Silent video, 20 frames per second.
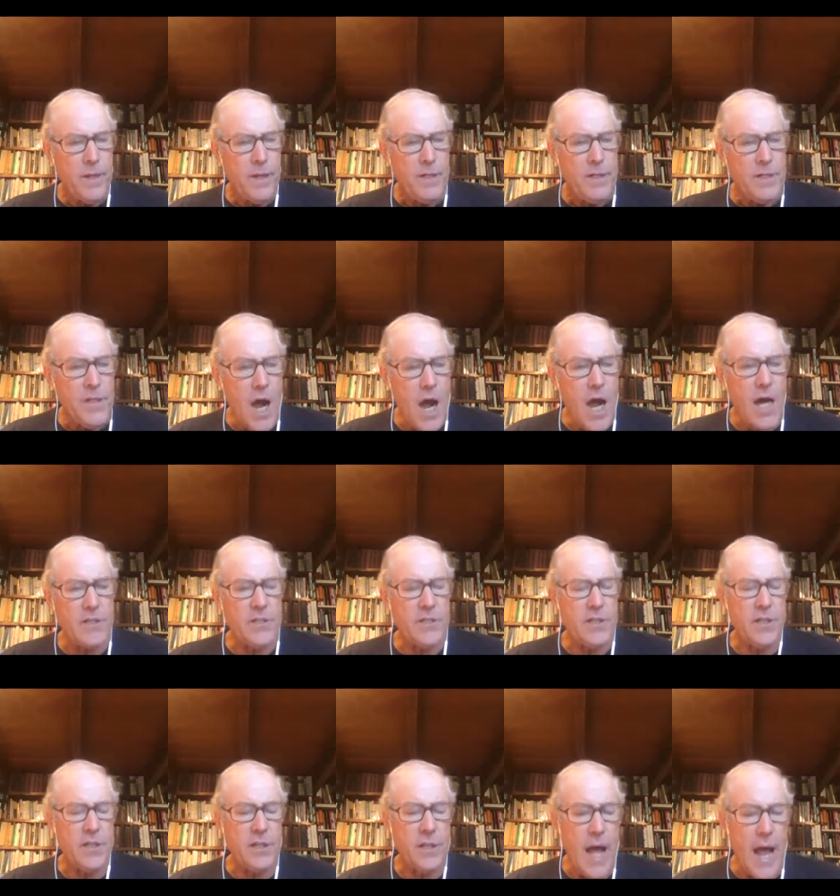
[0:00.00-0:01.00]

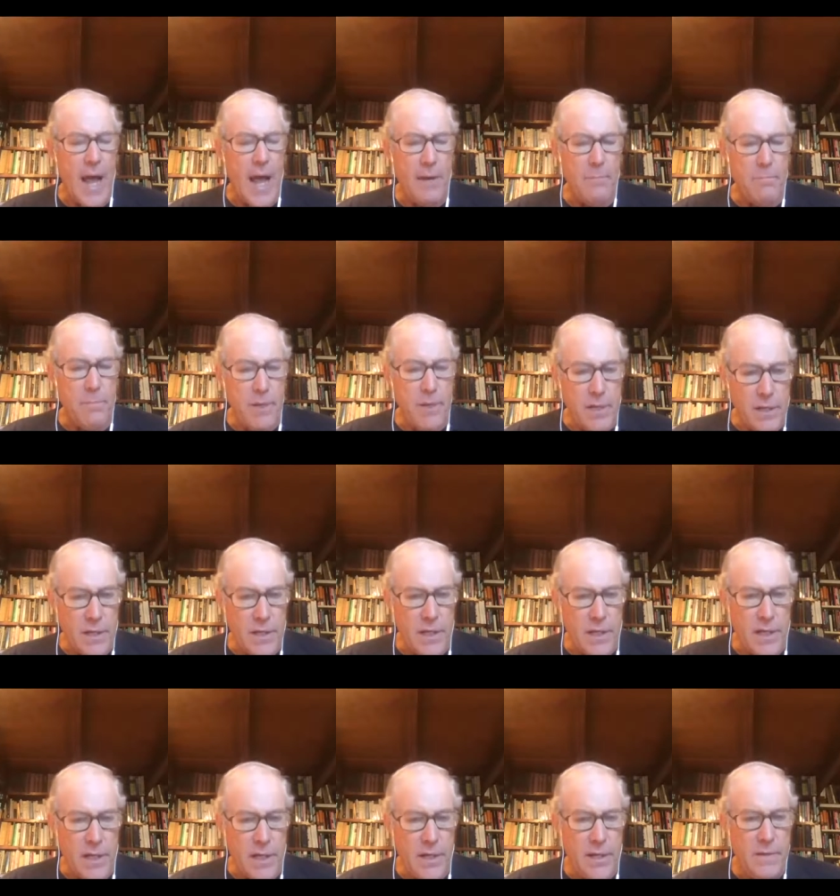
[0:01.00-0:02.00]
toxic
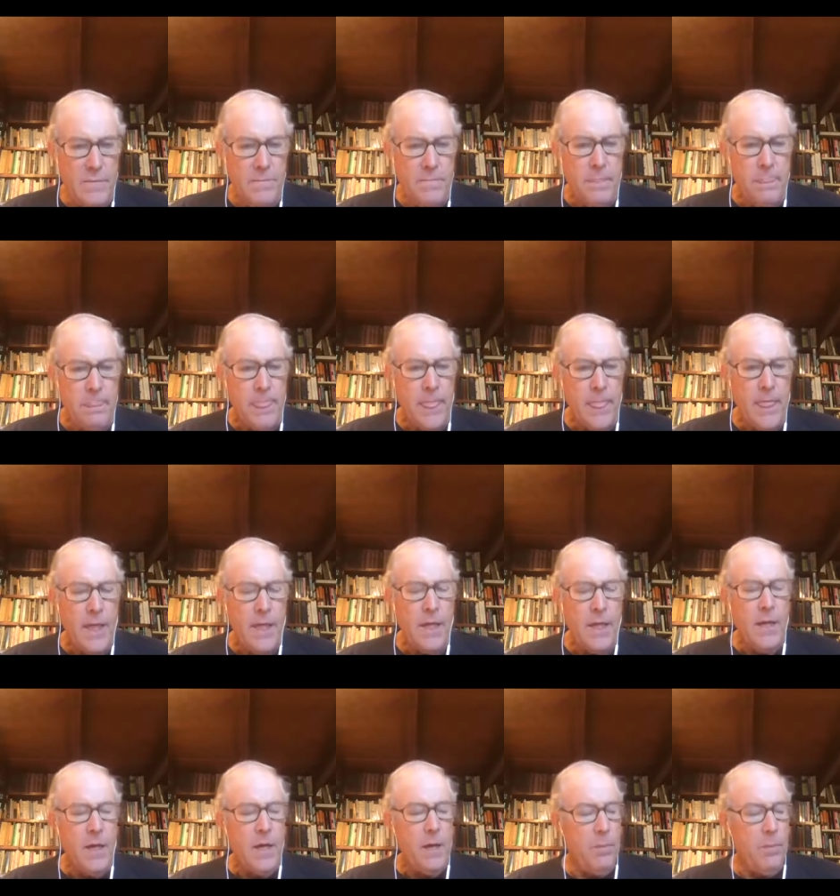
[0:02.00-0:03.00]
liability, but
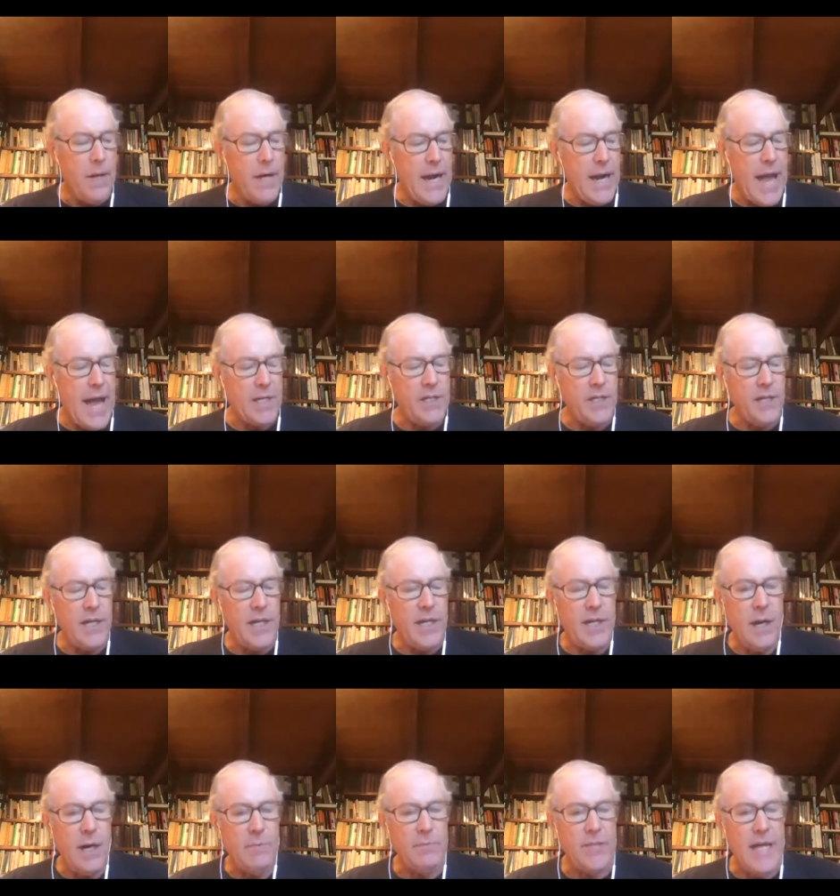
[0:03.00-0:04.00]
it actually
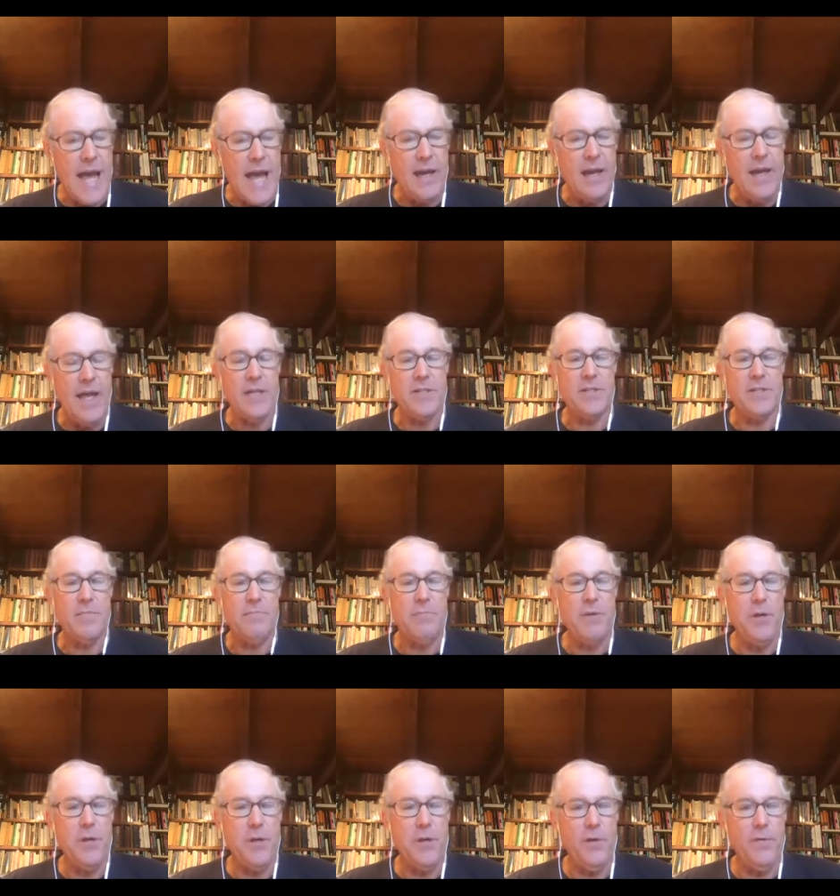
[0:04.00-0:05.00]
comes out as a
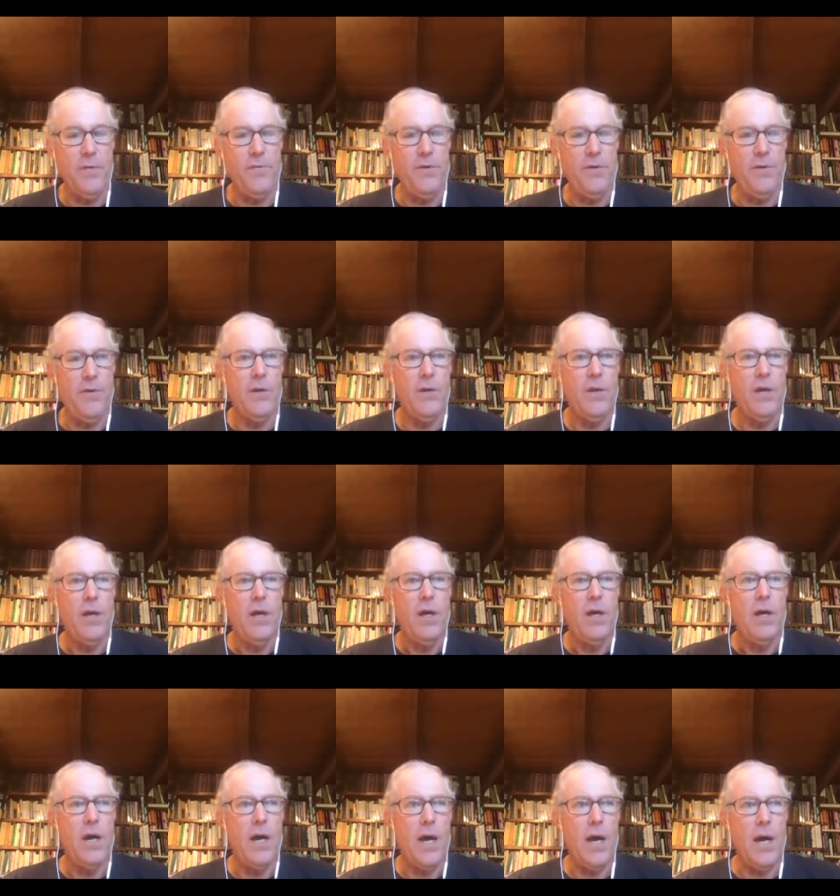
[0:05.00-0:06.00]
beautiful
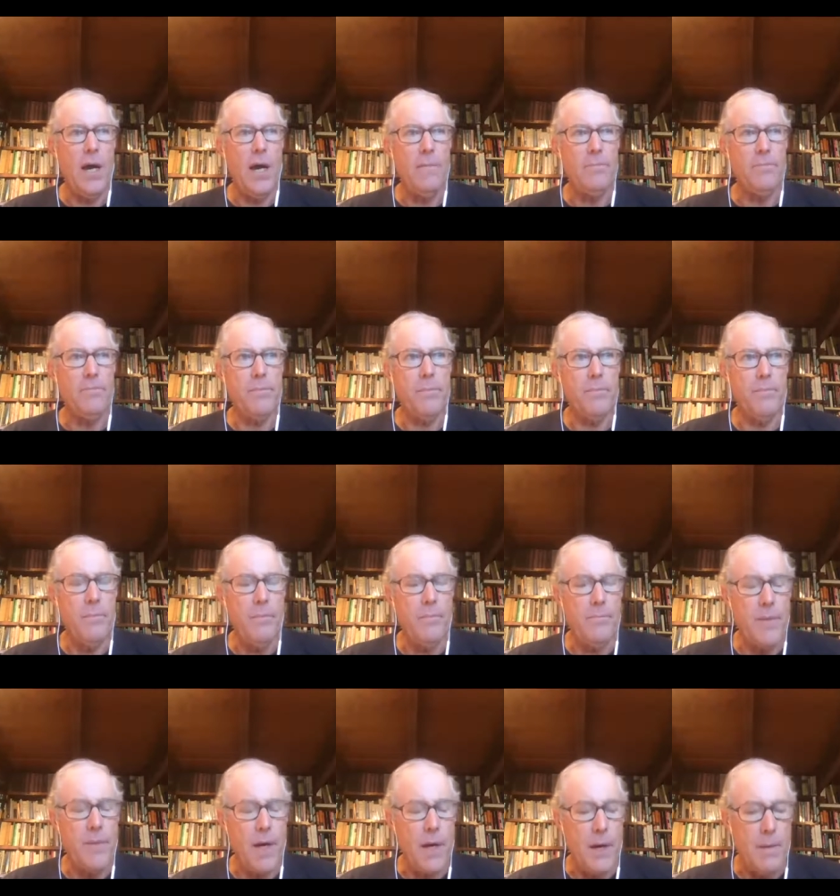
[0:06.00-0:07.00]
um,
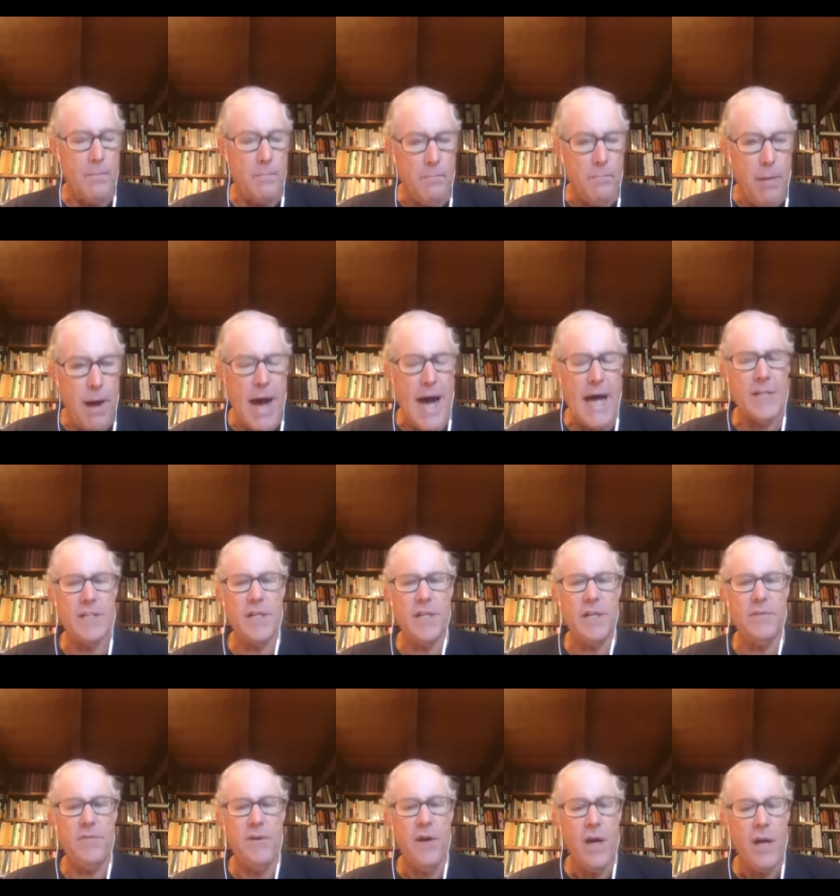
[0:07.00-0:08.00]
uh,
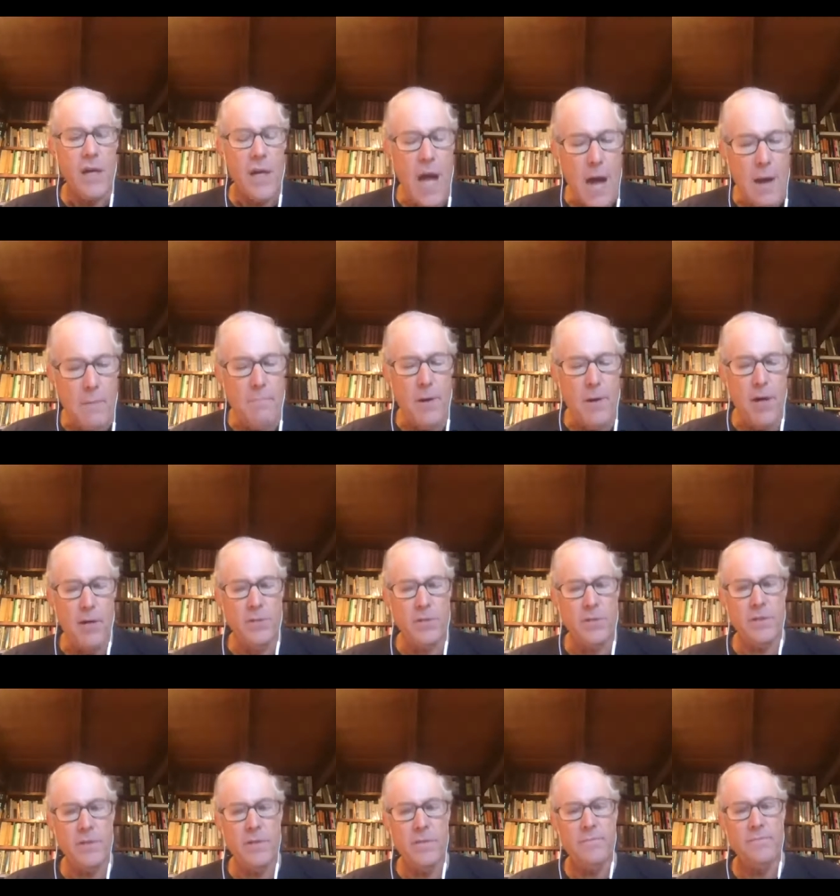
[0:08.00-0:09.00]
positive
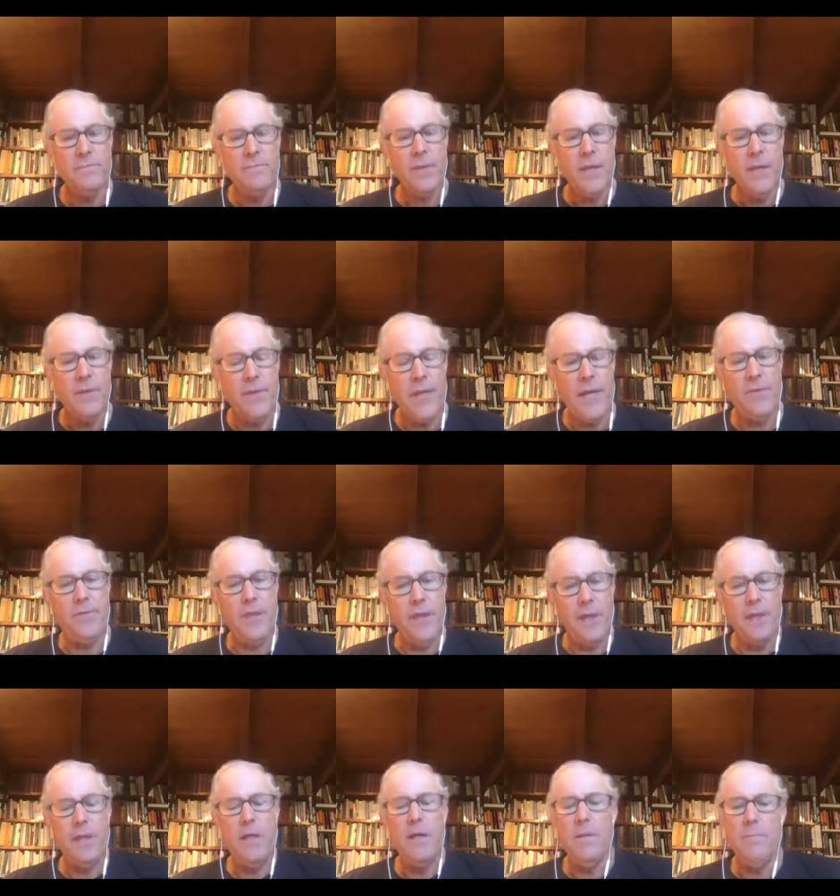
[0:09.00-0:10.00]
compost that
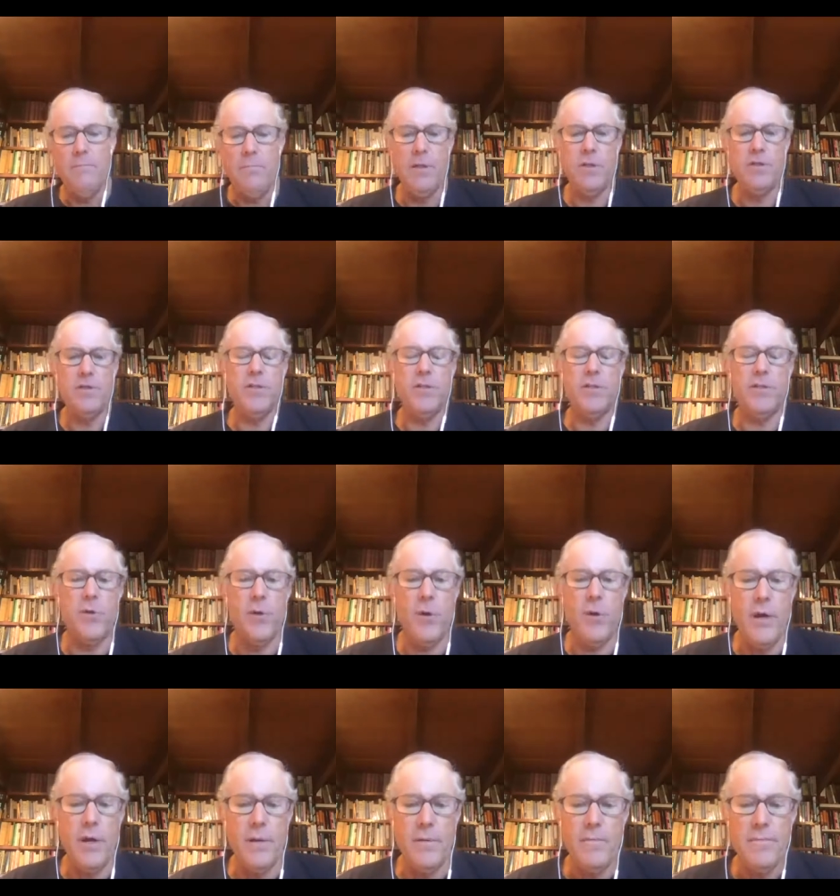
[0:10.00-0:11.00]
then builds the
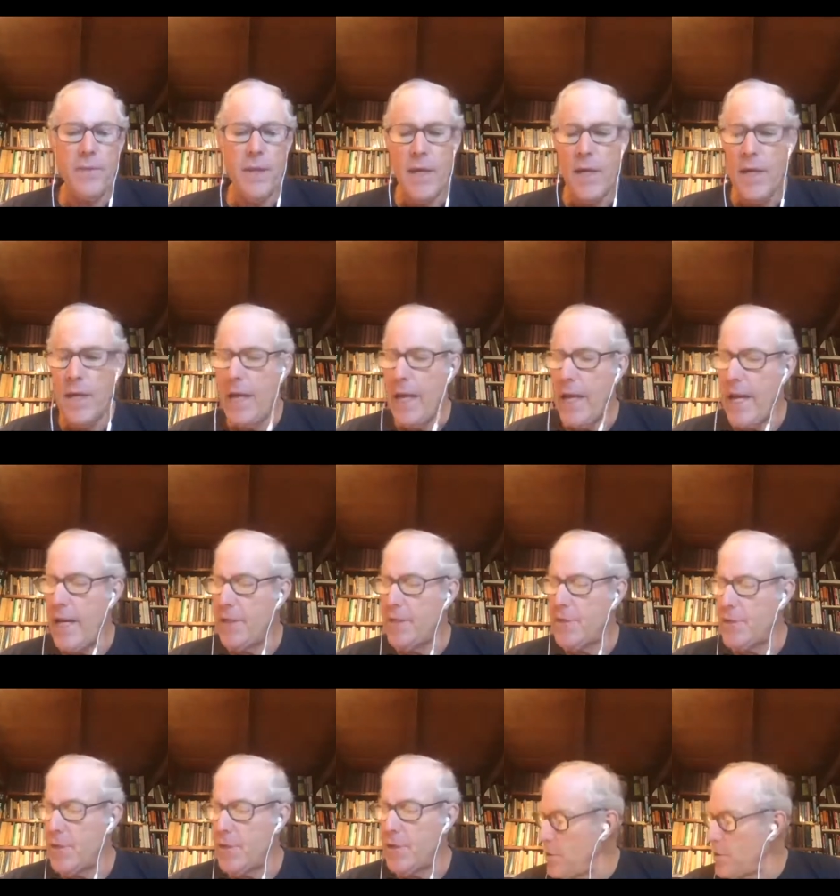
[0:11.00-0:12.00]
soil. And
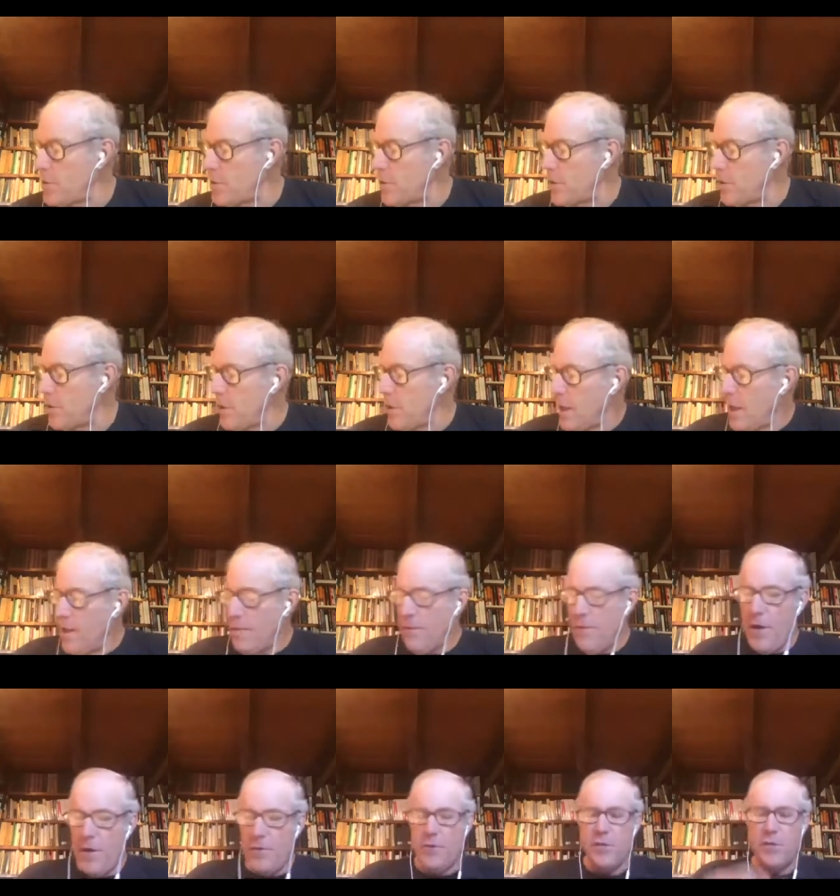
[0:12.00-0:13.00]
so th- those
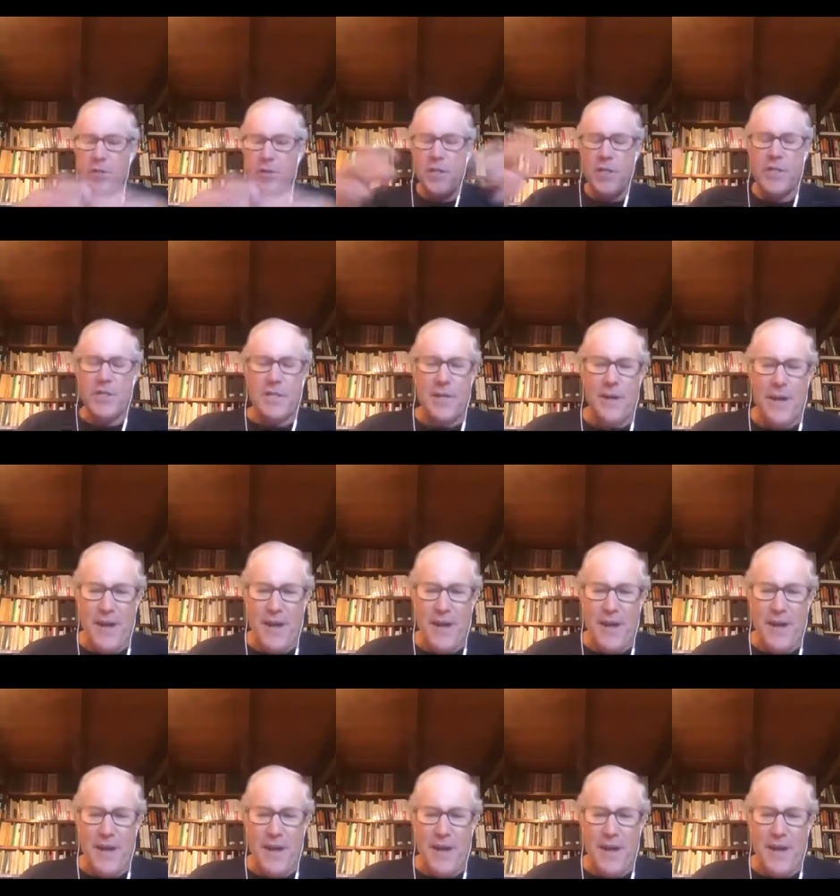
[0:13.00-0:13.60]
are those are just